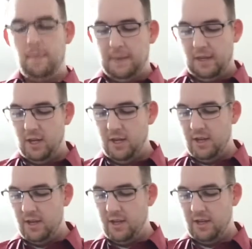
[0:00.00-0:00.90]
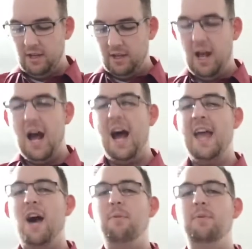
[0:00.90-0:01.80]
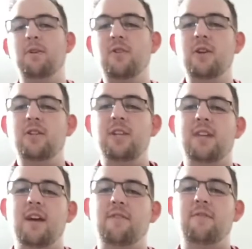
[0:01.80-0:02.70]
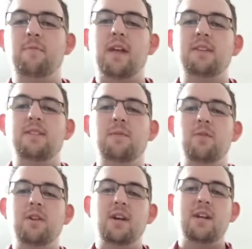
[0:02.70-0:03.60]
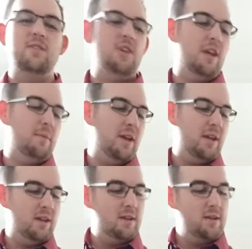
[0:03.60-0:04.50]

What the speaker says: Good high output crunchy sound from that Seymour Duncan JB.